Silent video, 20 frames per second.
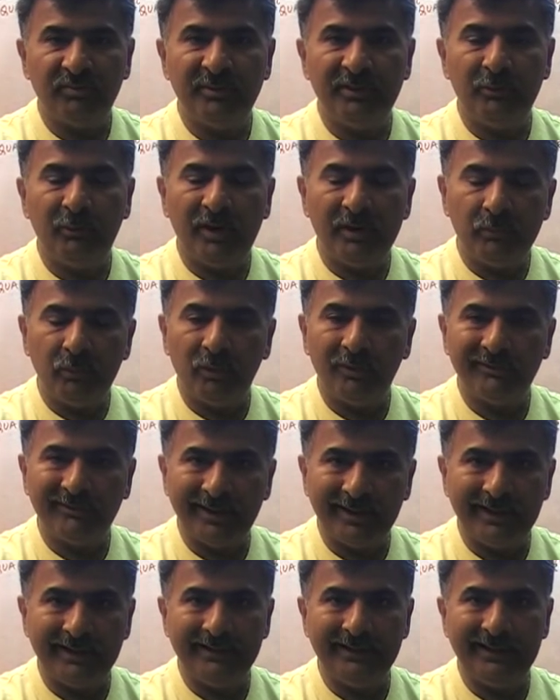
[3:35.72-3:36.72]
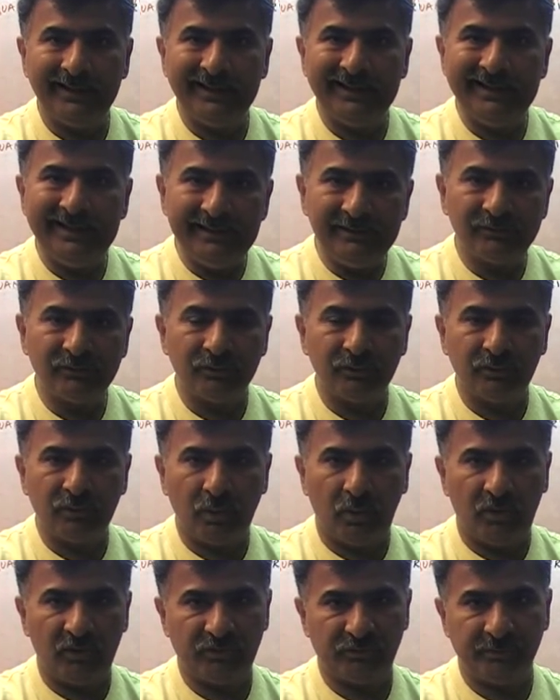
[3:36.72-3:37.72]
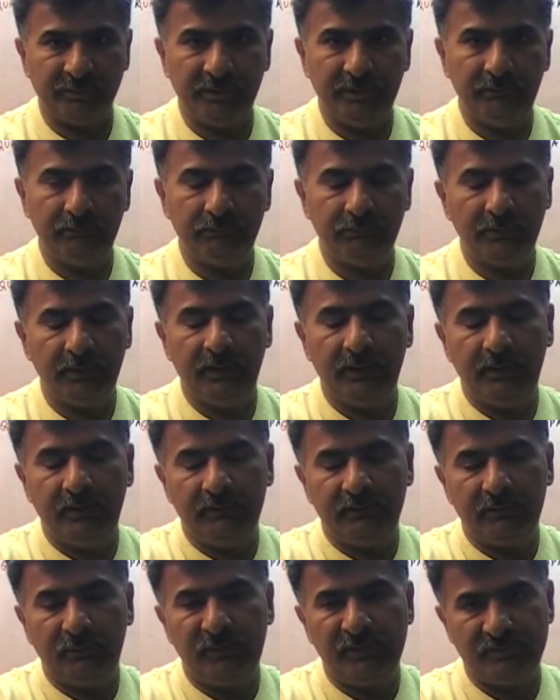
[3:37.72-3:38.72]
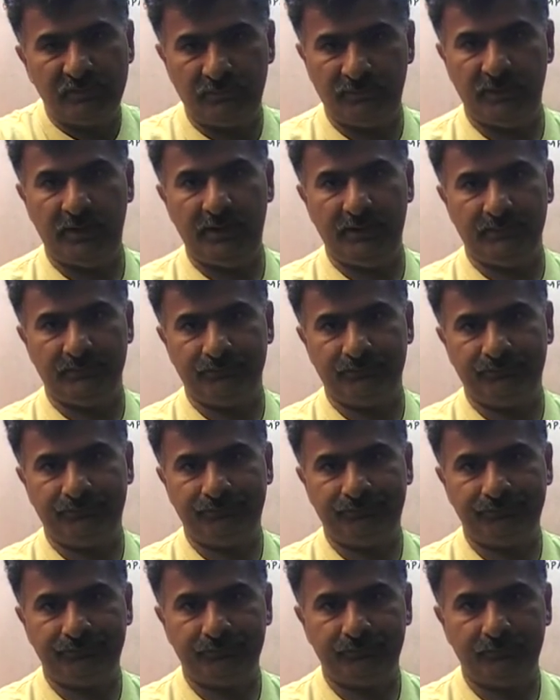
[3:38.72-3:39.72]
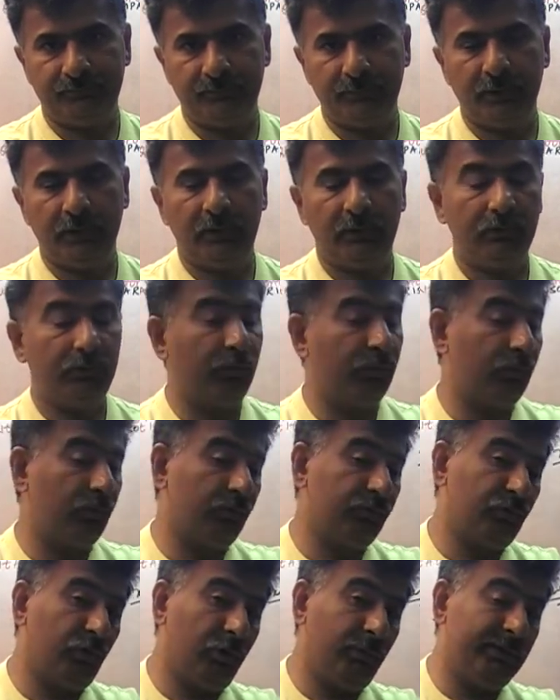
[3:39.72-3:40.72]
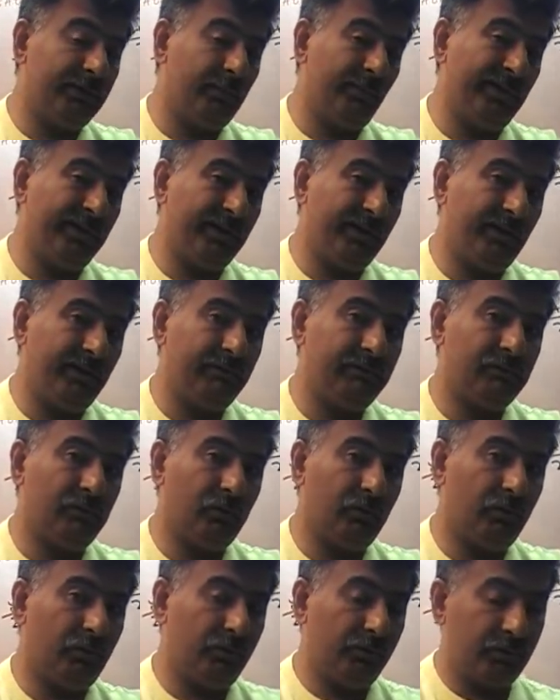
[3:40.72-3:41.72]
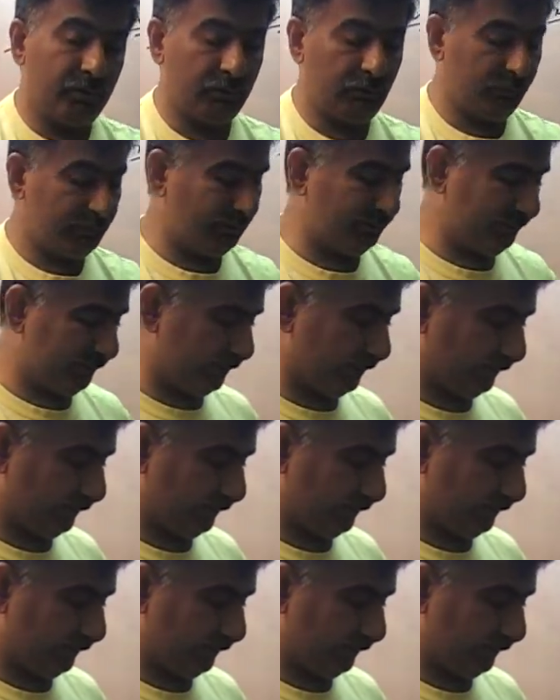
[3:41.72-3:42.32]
one more second than it needs to cost me, then it's a waste of time. So you could solve it the way it is, or you could do something